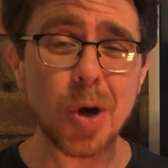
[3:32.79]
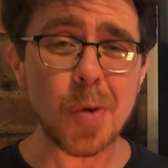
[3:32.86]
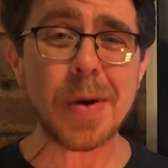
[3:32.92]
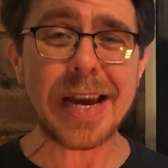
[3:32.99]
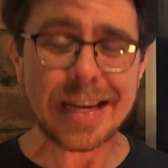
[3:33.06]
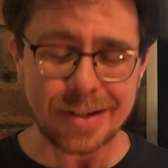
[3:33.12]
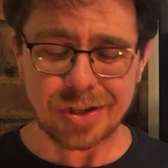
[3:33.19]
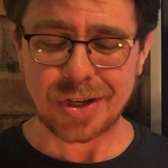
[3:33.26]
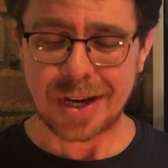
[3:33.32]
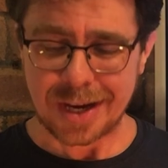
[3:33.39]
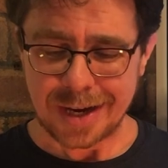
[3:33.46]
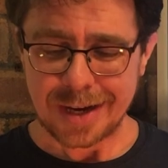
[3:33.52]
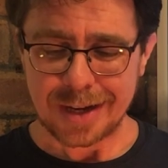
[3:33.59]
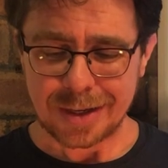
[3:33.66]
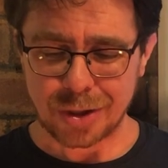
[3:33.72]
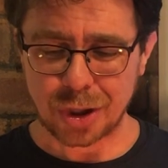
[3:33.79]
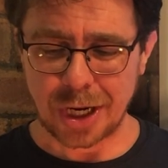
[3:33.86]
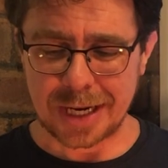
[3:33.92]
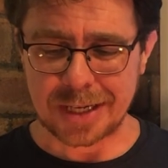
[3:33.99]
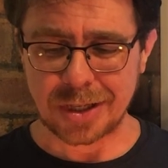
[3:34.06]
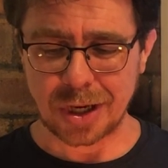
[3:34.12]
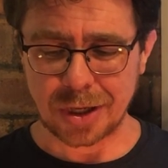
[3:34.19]
Who is
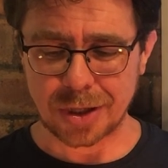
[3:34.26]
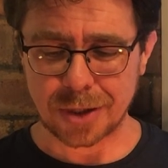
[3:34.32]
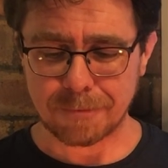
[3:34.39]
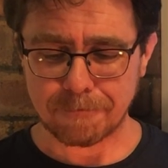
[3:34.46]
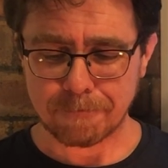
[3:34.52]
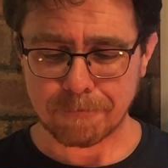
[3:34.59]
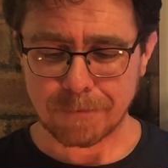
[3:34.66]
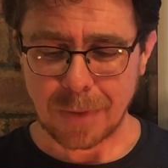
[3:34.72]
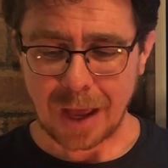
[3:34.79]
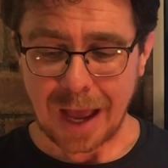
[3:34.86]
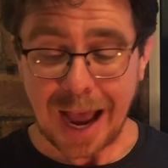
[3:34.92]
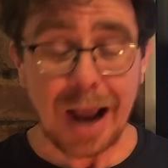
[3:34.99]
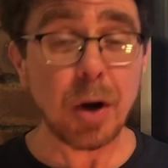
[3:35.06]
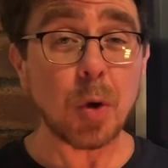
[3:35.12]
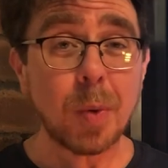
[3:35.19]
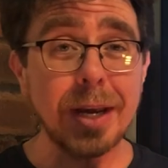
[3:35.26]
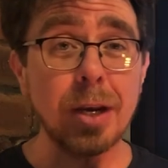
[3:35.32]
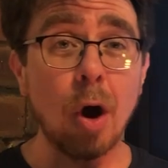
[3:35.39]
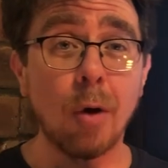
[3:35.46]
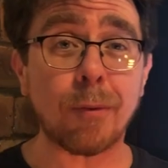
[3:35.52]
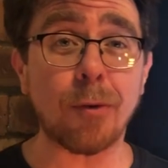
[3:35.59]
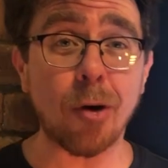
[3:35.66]
Jesus? How do we
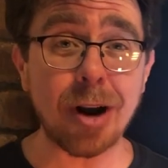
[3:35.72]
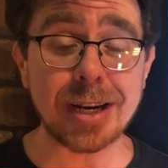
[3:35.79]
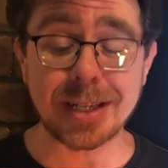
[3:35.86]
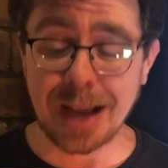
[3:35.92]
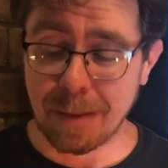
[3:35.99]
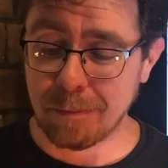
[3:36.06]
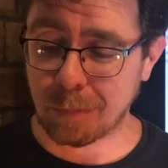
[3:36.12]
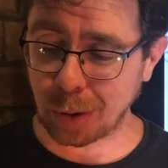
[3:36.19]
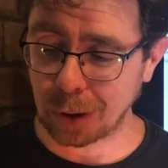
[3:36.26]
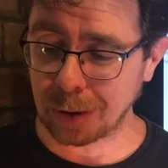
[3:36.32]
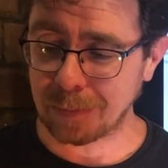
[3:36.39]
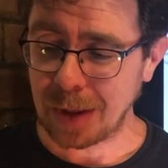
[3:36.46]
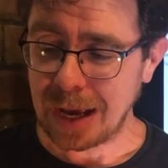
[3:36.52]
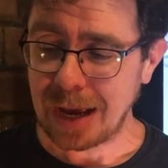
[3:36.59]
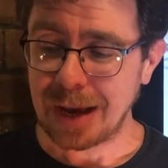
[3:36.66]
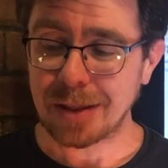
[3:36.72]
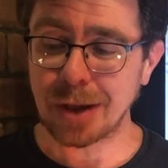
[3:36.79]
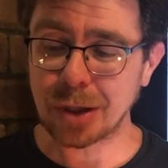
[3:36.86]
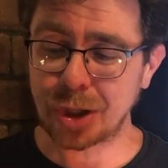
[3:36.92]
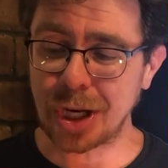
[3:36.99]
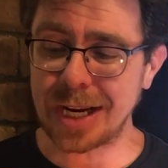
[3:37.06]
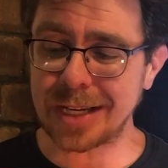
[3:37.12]
know, for example,
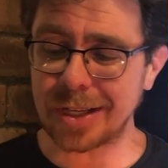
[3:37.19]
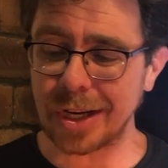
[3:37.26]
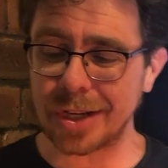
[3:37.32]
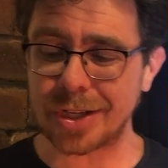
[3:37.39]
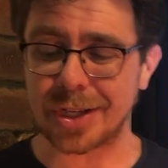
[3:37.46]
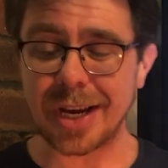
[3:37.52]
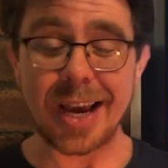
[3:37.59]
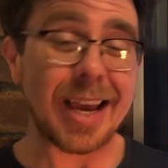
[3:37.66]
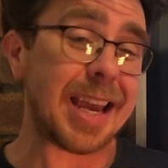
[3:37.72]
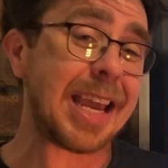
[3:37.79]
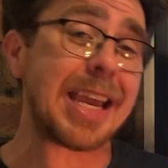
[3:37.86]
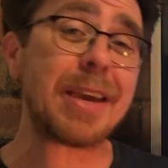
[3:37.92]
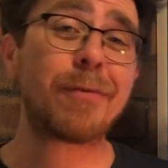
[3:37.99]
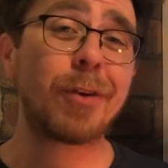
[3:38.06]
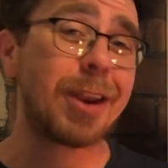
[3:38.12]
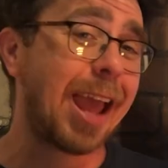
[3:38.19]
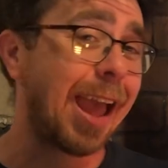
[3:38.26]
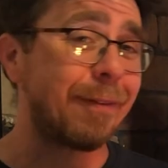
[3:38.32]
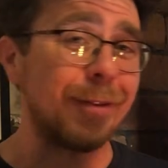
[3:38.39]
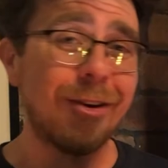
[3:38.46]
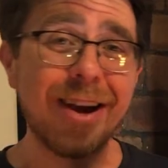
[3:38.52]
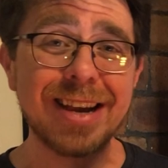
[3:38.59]
that Jesus even
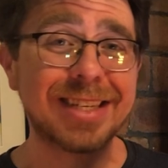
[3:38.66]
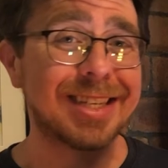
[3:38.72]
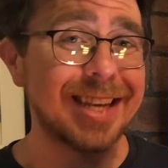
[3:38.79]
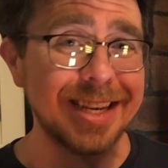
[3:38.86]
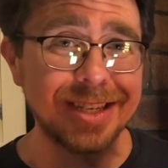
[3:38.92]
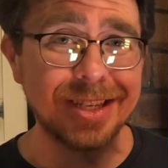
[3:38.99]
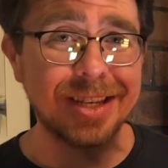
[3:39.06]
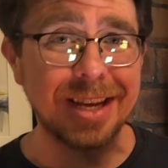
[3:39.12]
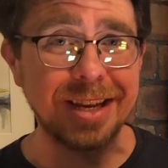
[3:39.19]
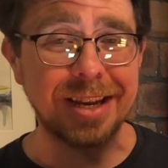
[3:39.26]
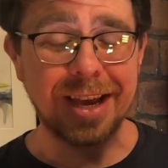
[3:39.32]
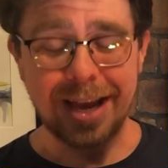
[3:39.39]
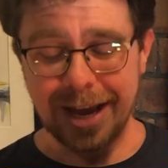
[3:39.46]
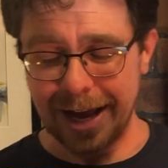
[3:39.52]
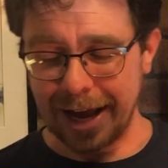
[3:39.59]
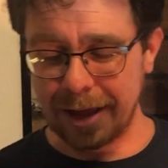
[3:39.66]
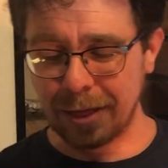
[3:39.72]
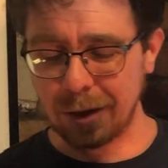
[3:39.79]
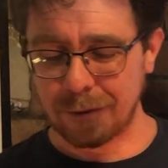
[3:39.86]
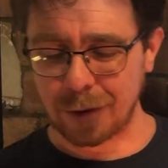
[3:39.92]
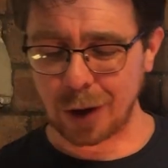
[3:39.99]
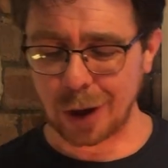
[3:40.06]
ever existed in
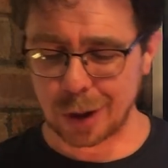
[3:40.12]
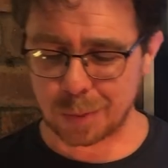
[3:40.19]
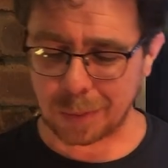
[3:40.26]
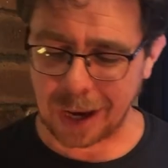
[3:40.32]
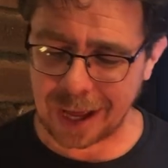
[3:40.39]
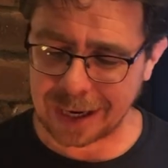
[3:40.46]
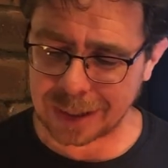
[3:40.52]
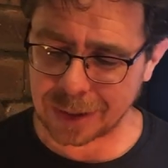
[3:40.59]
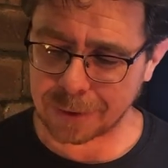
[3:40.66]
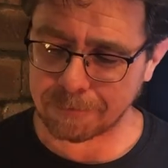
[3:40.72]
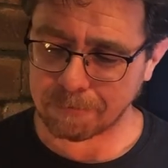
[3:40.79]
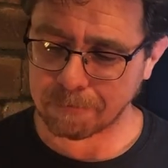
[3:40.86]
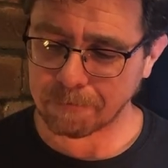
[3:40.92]
the first place?